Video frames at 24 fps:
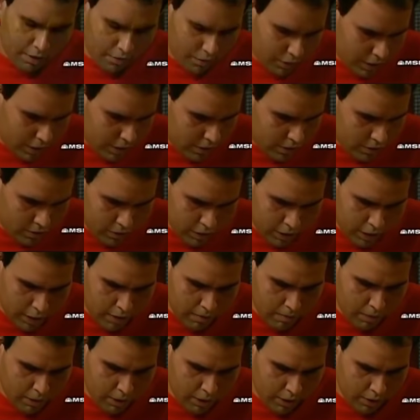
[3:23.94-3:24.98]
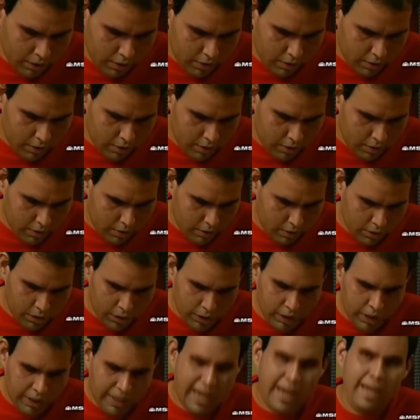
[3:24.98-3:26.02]
previous uh, investigations. You're
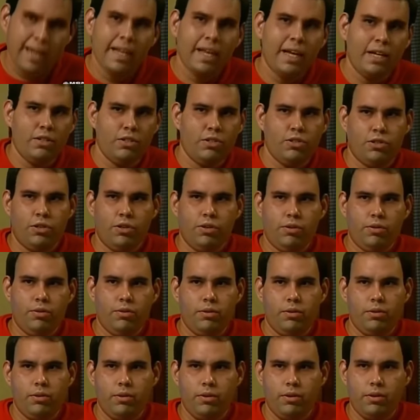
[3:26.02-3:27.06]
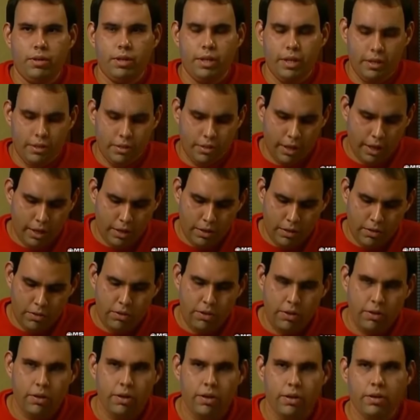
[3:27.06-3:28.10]
on the Dateline show. Exactly. Yes, I know who
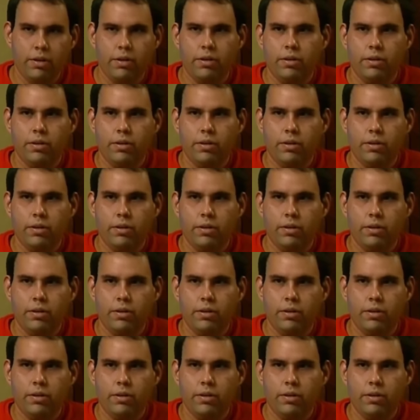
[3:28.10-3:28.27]
you